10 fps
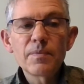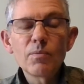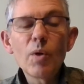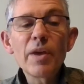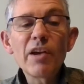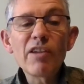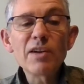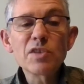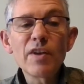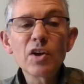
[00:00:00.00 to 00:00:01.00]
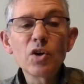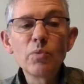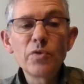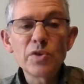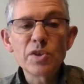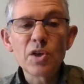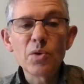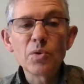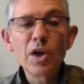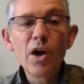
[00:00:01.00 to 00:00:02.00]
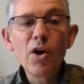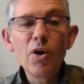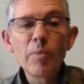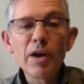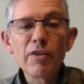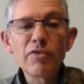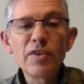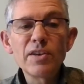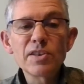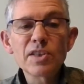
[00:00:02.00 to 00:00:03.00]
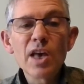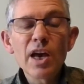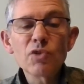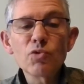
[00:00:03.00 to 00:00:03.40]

When we are out of our comfort zone, calm our fears and